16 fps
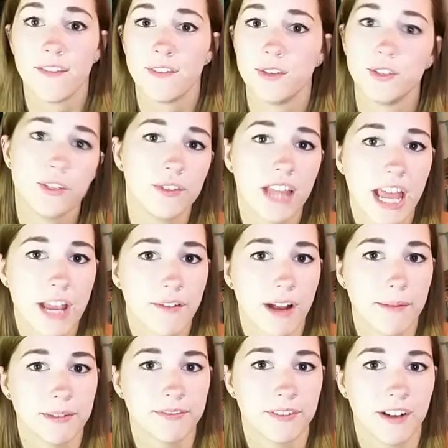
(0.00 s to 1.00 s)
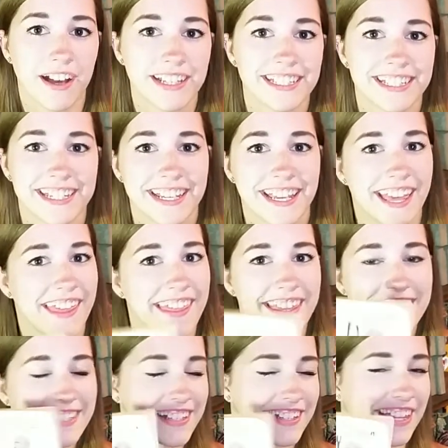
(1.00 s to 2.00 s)
if you do like Robert Frost,
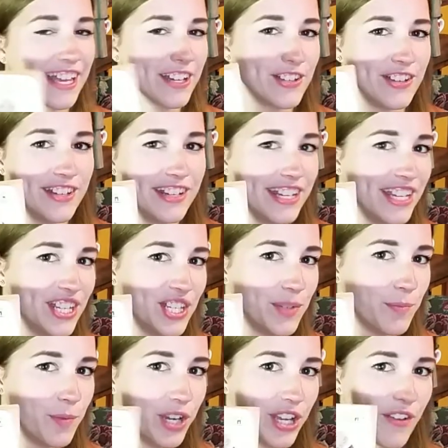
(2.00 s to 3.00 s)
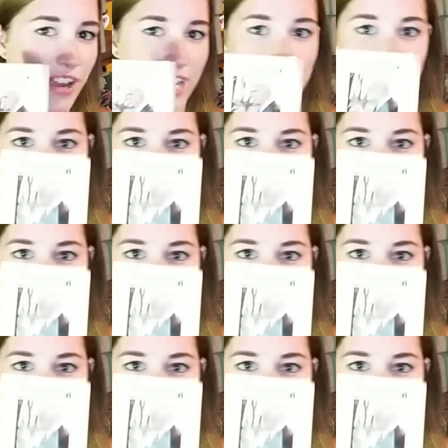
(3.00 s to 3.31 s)
this collection is pretty great.